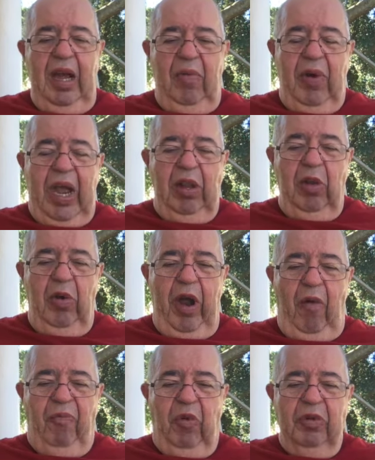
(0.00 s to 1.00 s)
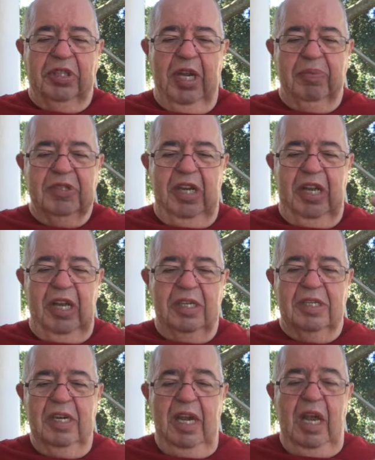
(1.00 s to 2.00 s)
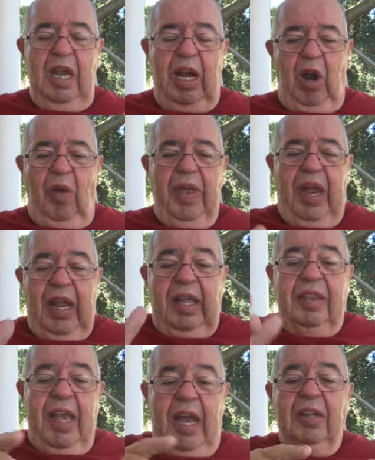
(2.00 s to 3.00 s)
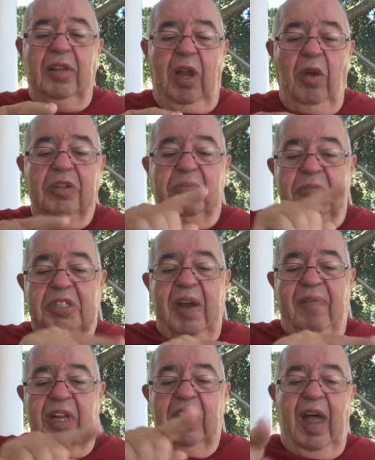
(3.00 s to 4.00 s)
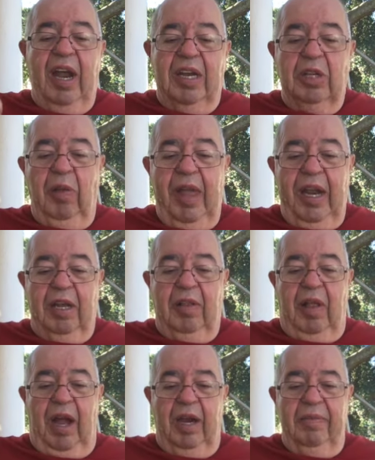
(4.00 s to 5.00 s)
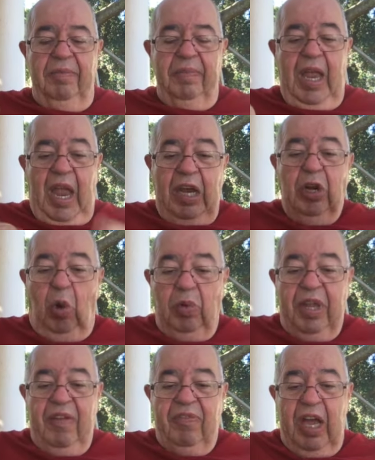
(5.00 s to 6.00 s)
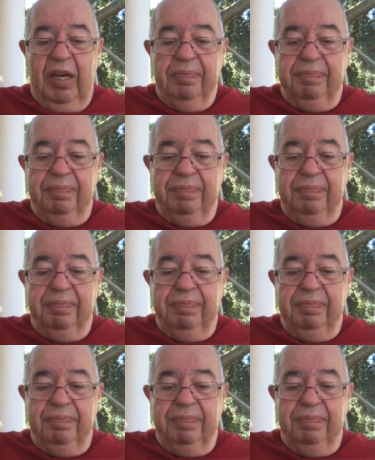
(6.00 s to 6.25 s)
We got little helpful tips and hints and all that. That goes from 7 o'clock until 8 o'clock. Don't leave yet.